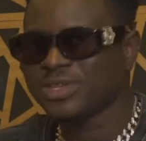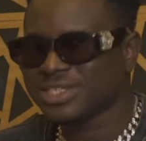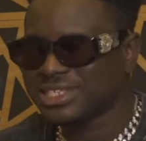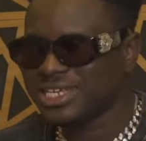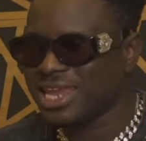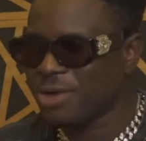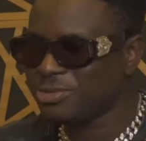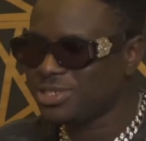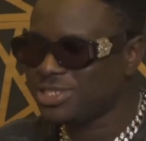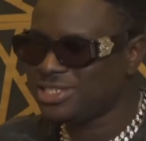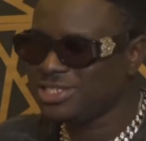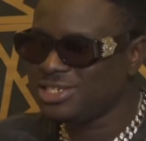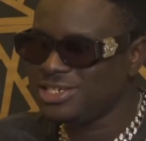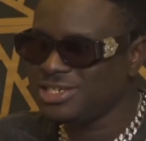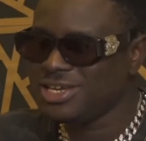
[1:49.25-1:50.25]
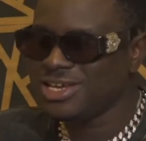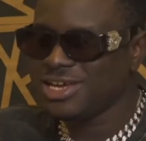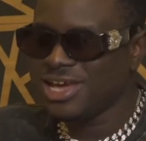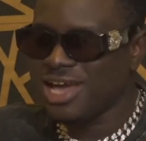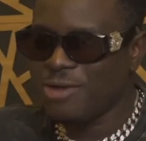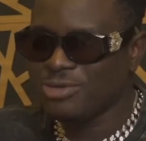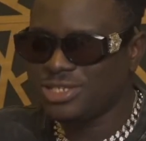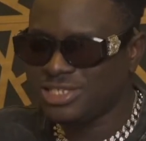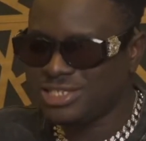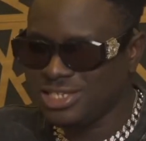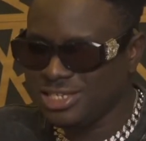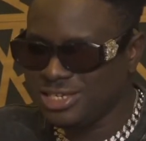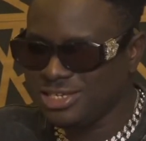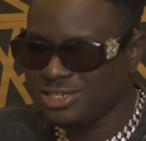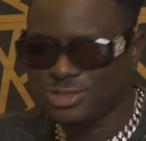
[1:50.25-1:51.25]
Then I will see
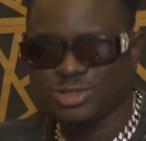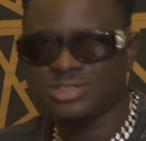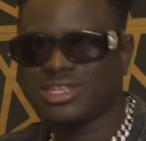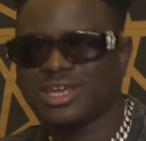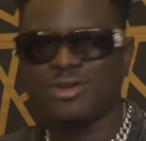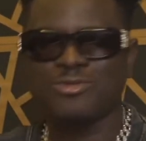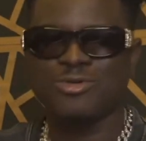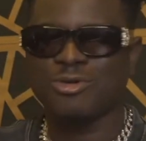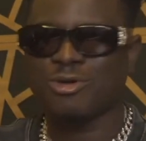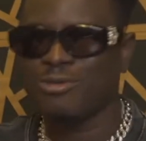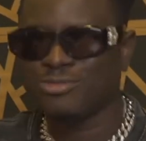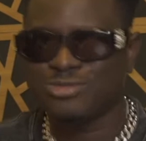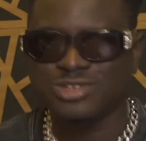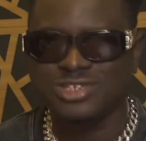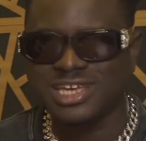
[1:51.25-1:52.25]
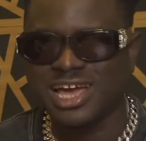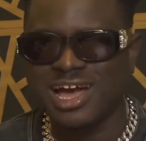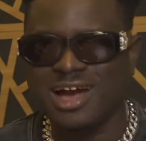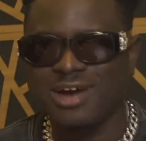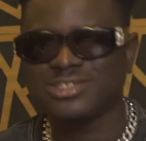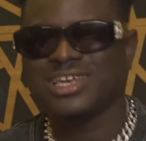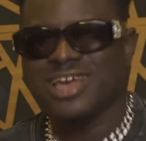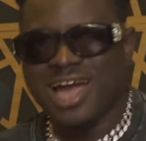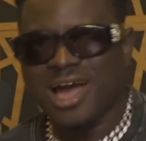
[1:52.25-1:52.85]
Shantero will come to the house.